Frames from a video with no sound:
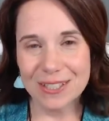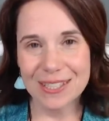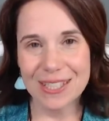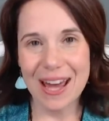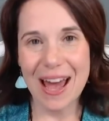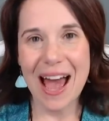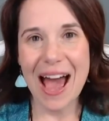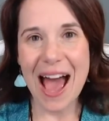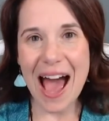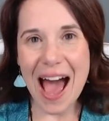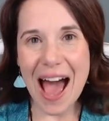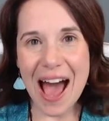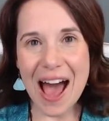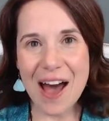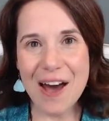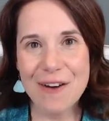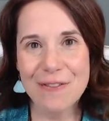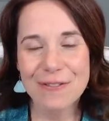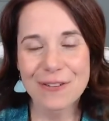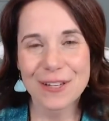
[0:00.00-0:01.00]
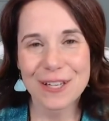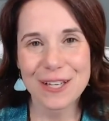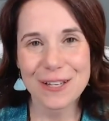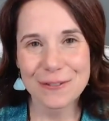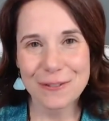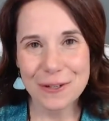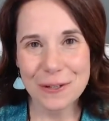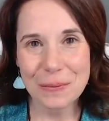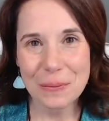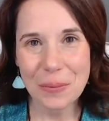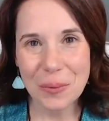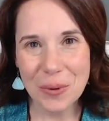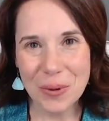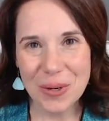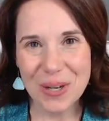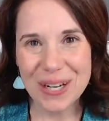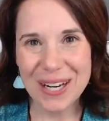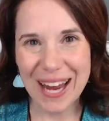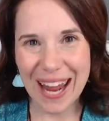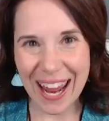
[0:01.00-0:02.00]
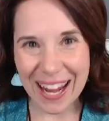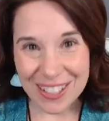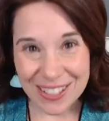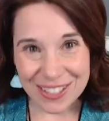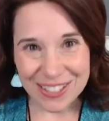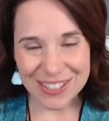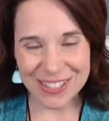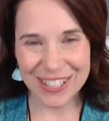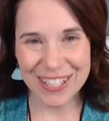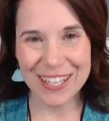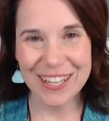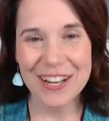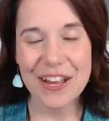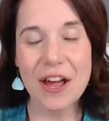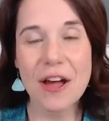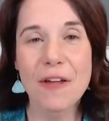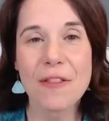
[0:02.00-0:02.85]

to have even more energy